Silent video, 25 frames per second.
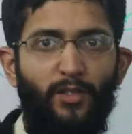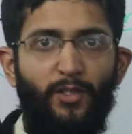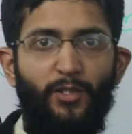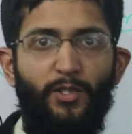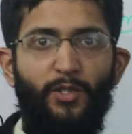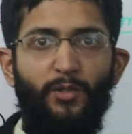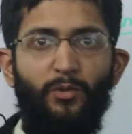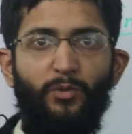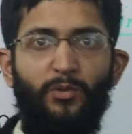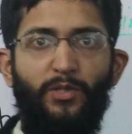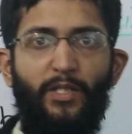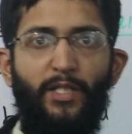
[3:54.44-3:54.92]

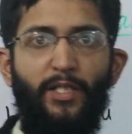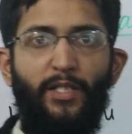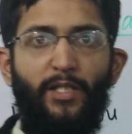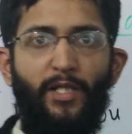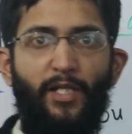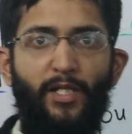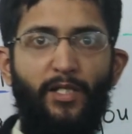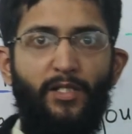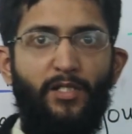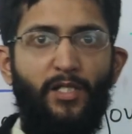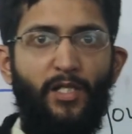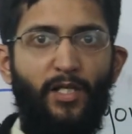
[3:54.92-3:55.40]
using
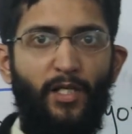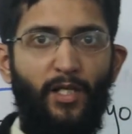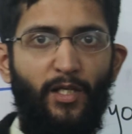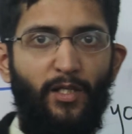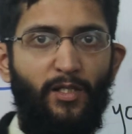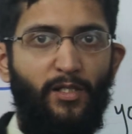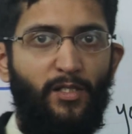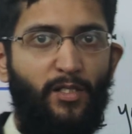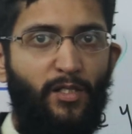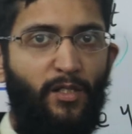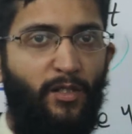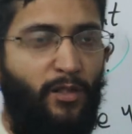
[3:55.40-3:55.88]

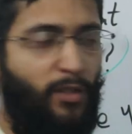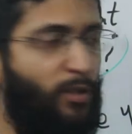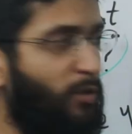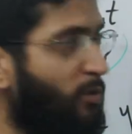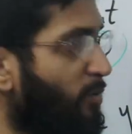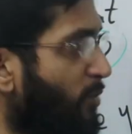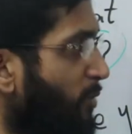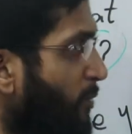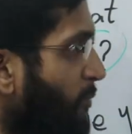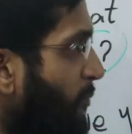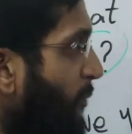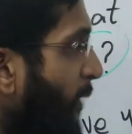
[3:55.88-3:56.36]
internet.
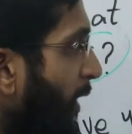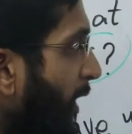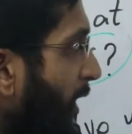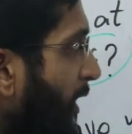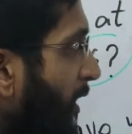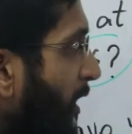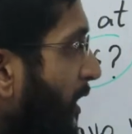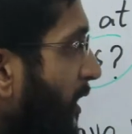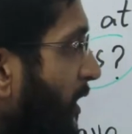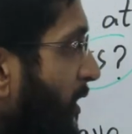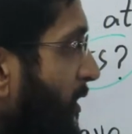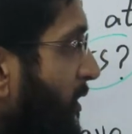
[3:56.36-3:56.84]
You
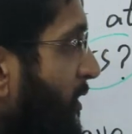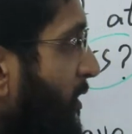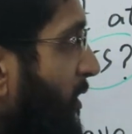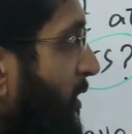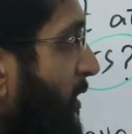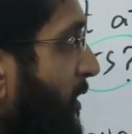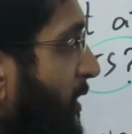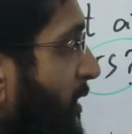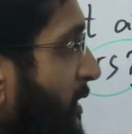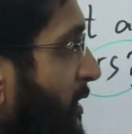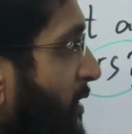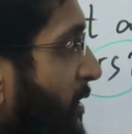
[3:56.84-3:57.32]
may
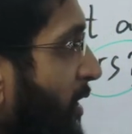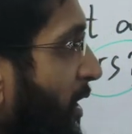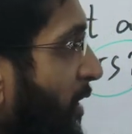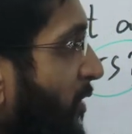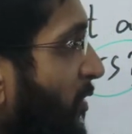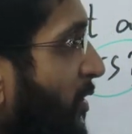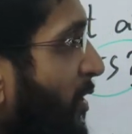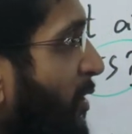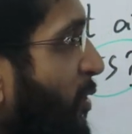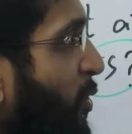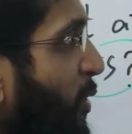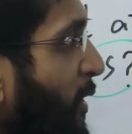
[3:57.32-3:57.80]
ask
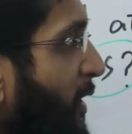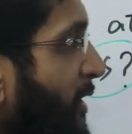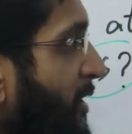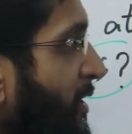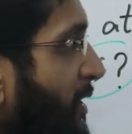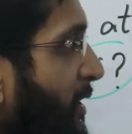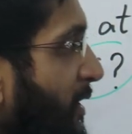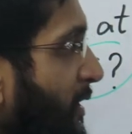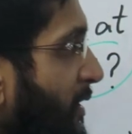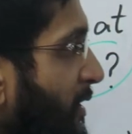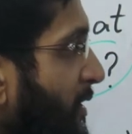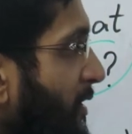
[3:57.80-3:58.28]
general
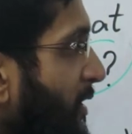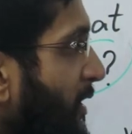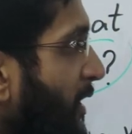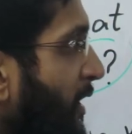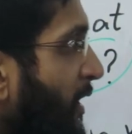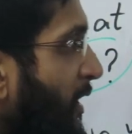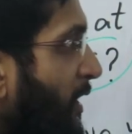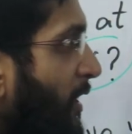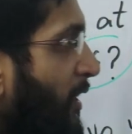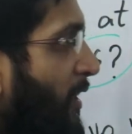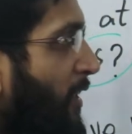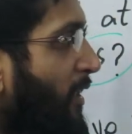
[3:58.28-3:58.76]
questions.
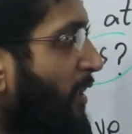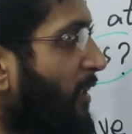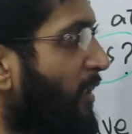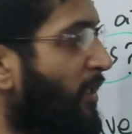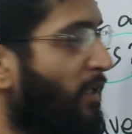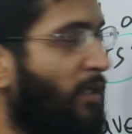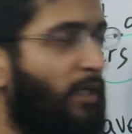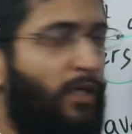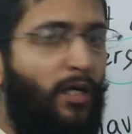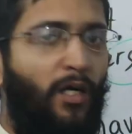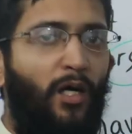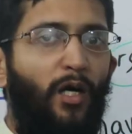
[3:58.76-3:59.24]

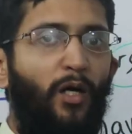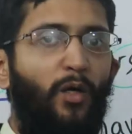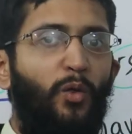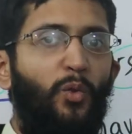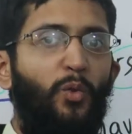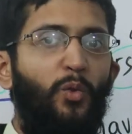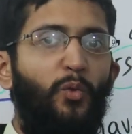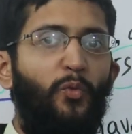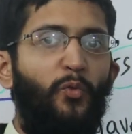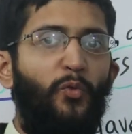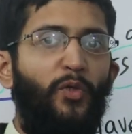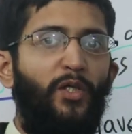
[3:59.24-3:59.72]
How
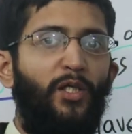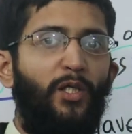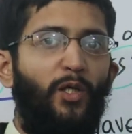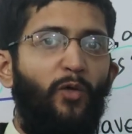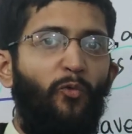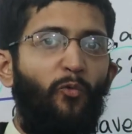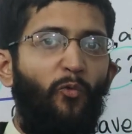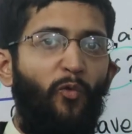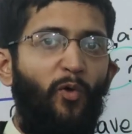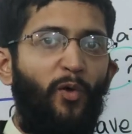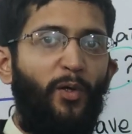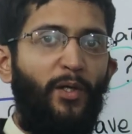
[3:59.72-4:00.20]
do we
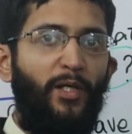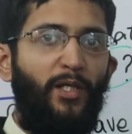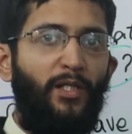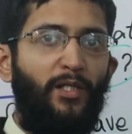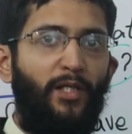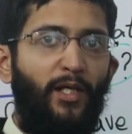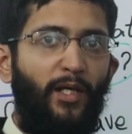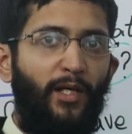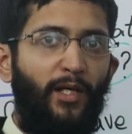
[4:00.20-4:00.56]
avoid